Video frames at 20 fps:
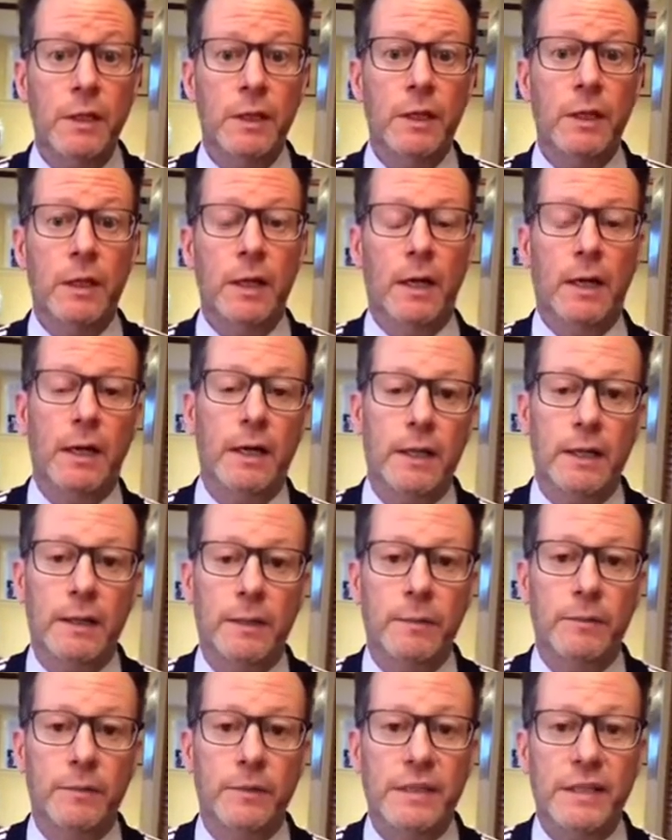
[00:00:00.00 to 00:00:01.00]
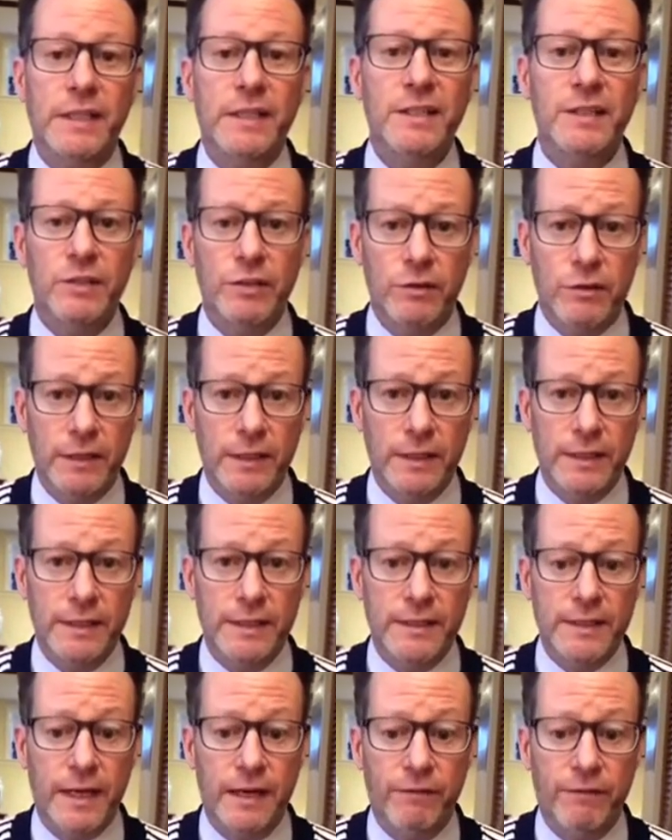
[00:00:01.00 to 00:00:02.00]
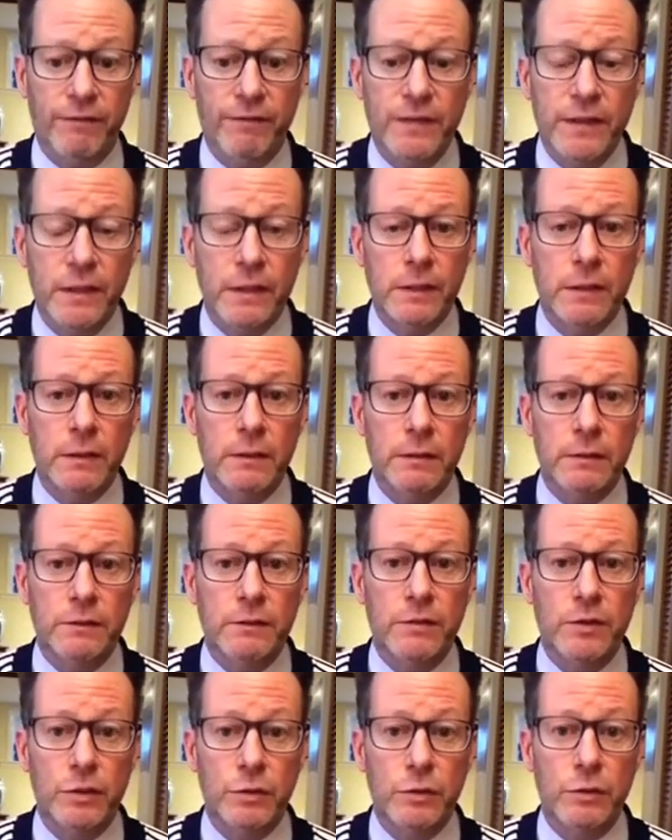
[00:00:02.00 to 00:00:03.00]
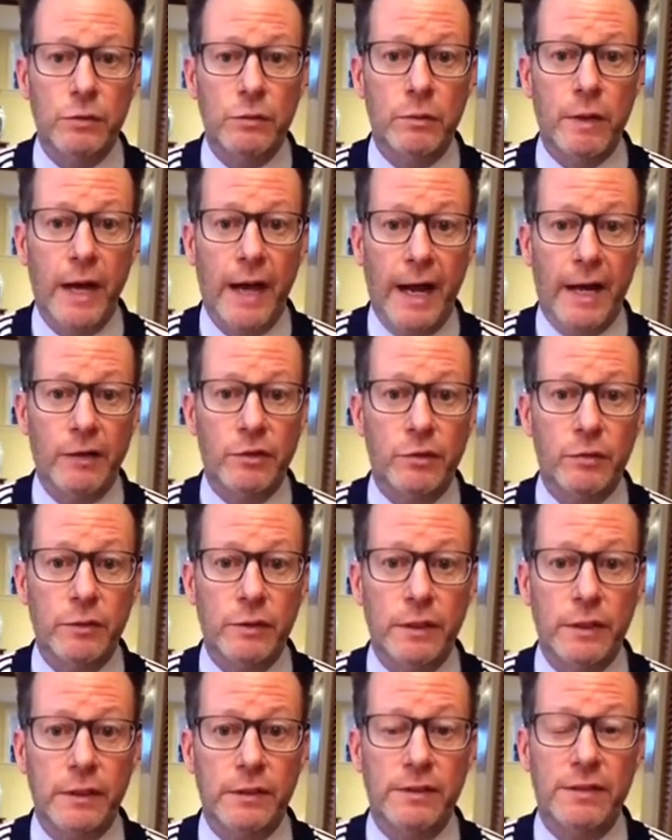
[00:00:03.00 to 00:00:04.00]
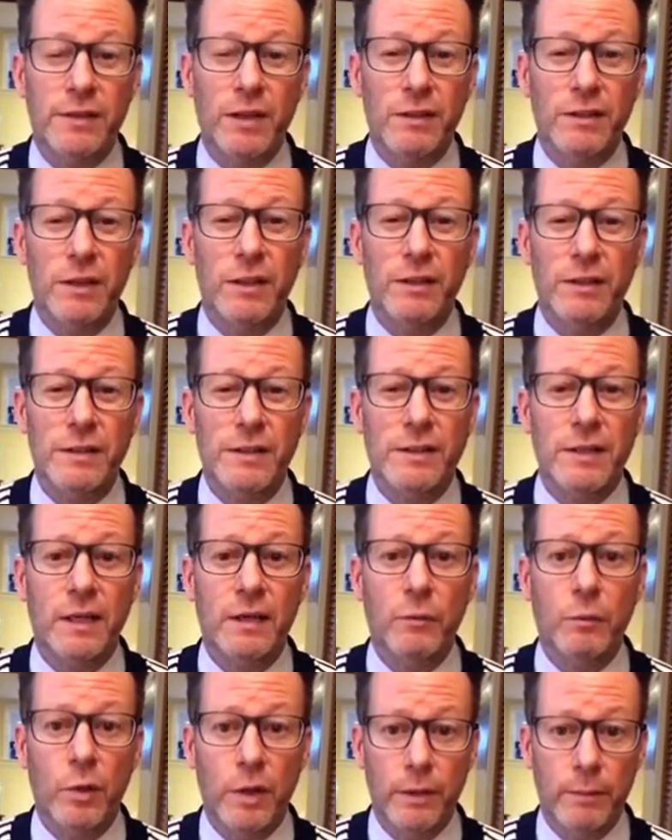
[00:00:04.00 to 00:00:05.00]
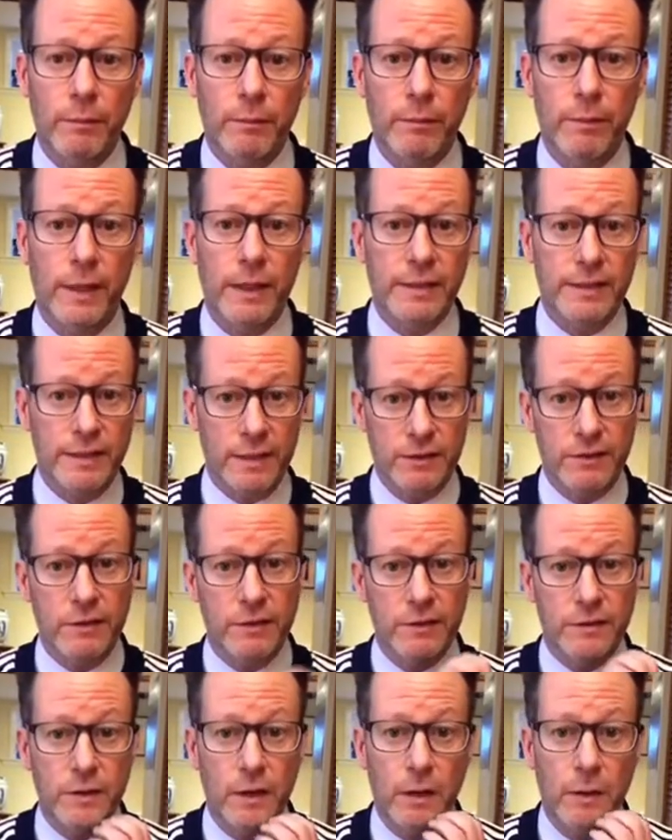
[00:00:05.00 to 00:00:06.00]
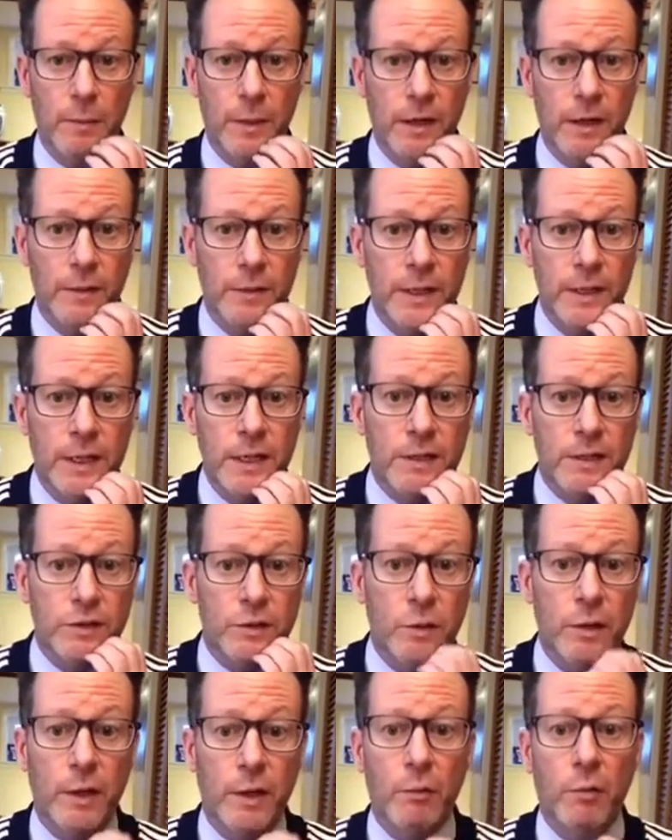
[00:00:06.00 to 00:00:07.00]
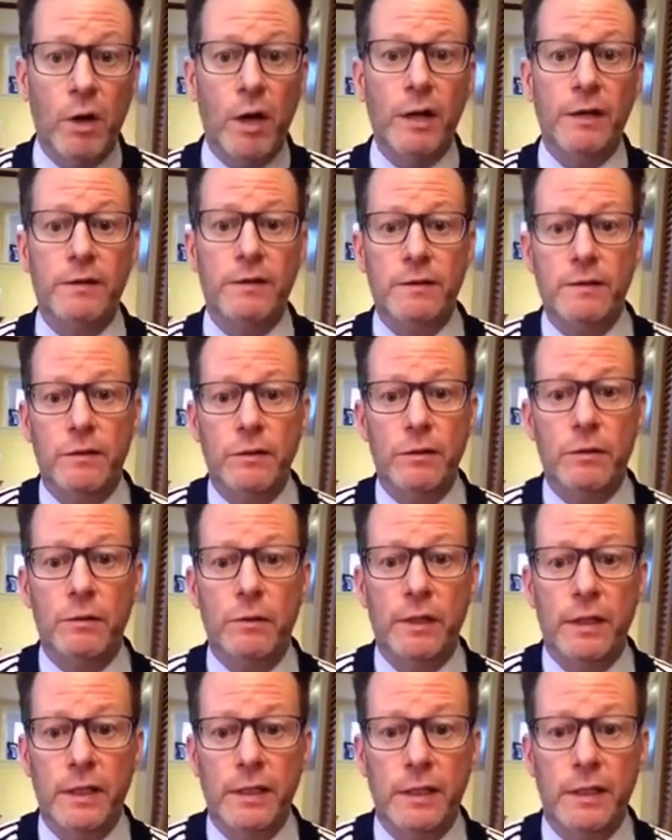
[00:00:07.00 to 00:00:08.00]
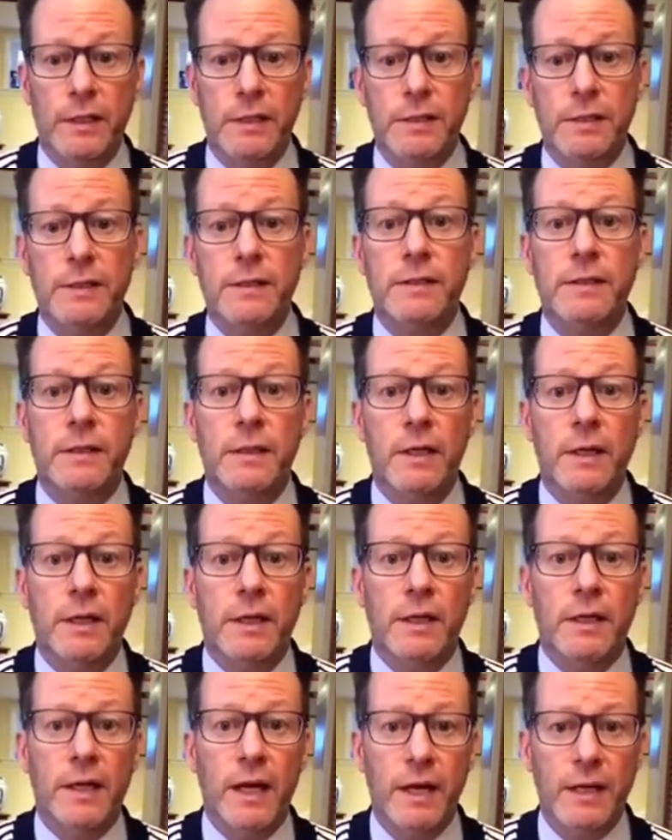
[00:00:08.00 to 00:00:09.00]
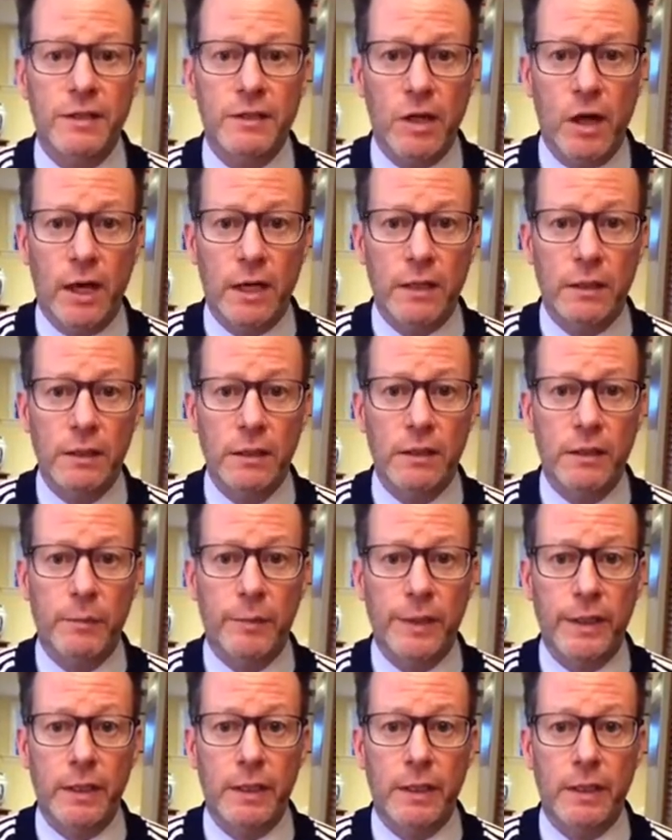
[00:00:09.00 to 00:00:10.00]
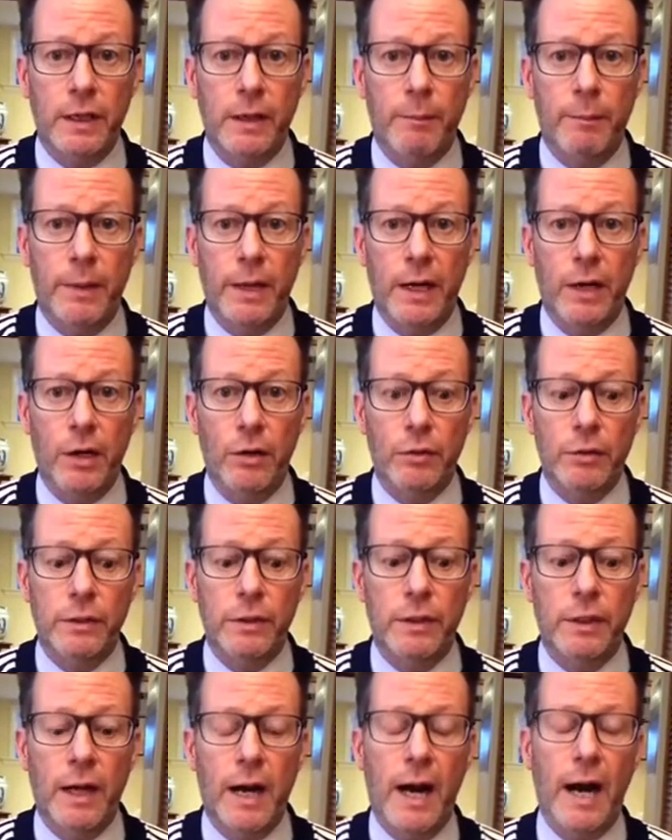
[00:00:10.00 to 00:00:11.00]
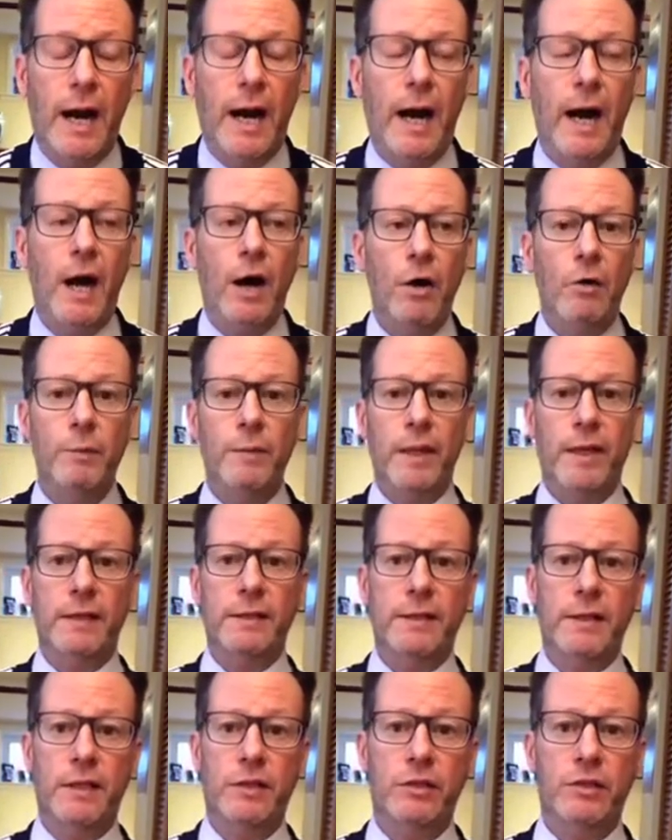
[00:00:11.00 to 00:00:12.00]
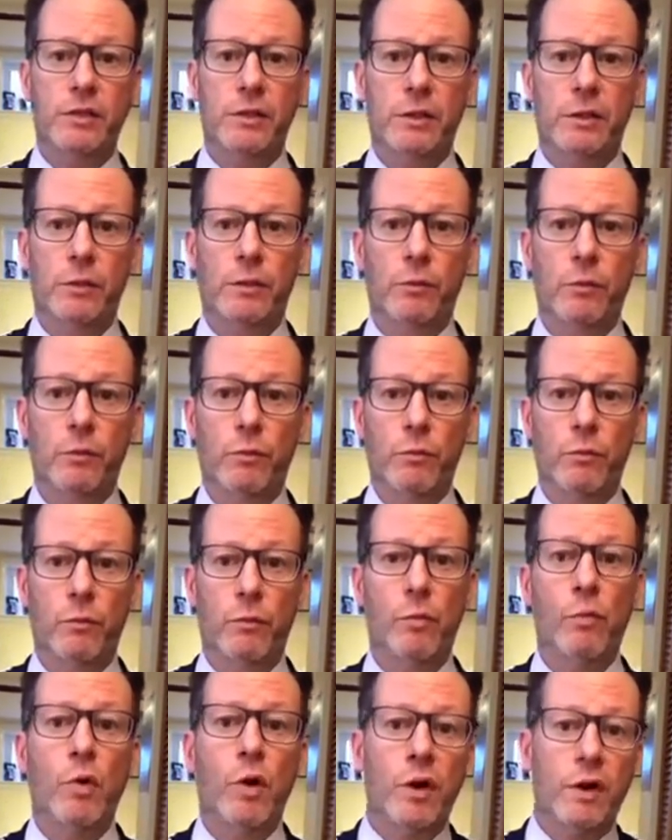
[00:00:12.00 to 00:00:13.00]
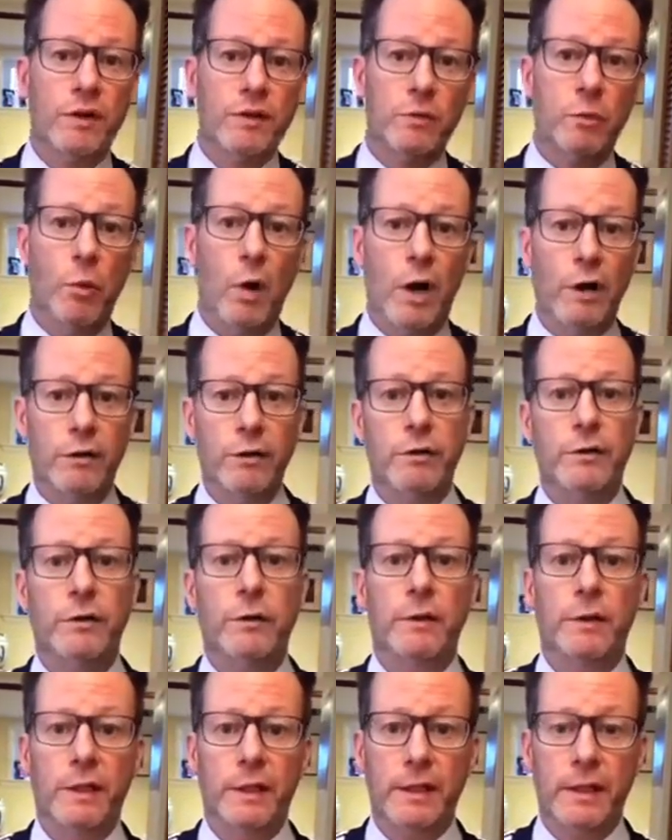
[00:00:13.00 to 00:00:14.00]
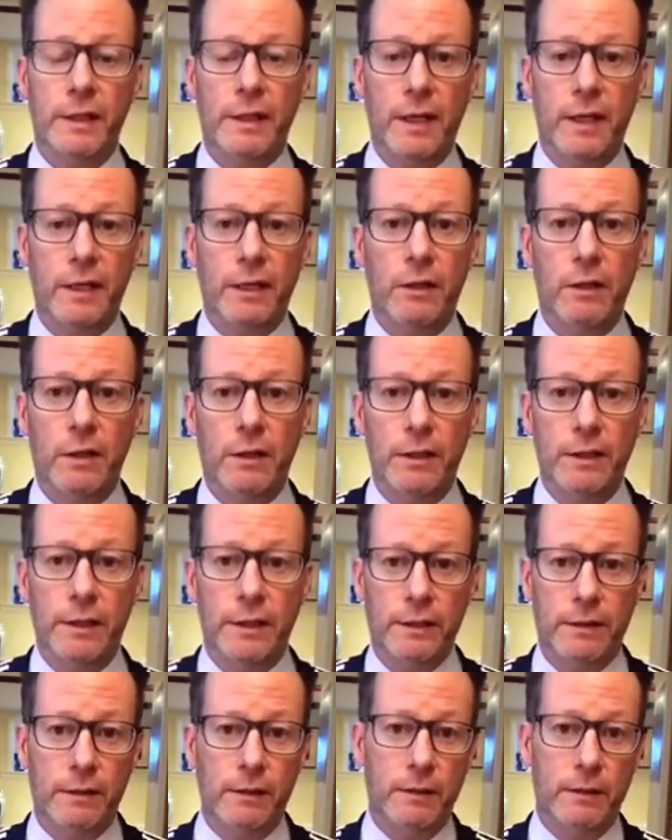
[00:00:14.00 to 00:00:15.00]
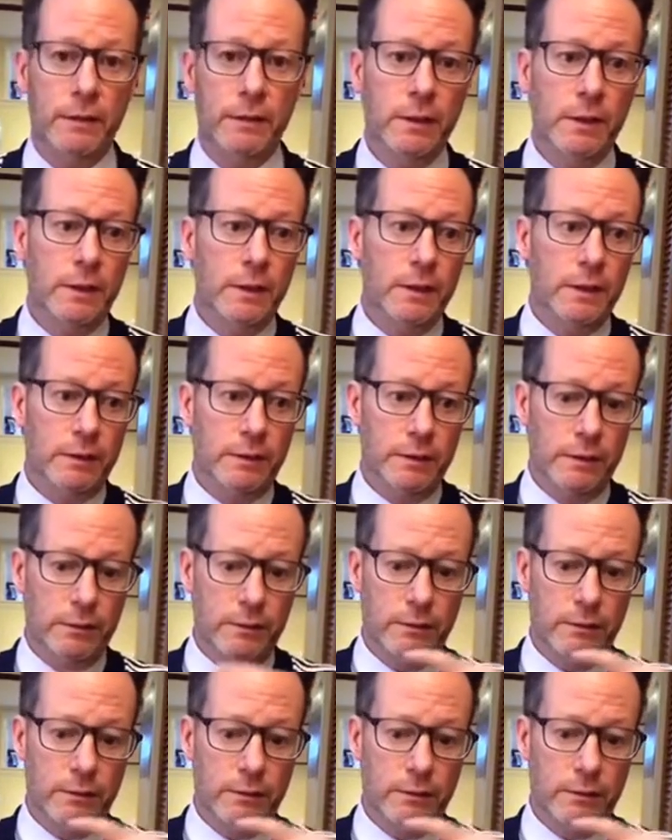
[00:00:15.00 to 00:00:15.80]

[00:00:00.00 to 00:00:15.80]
the easier it is, I feel, to actually start to understand what meditation is all about. So what I wanted to do is kind of talk a little bit about how meditation works while you're doing it. I kind of call it like the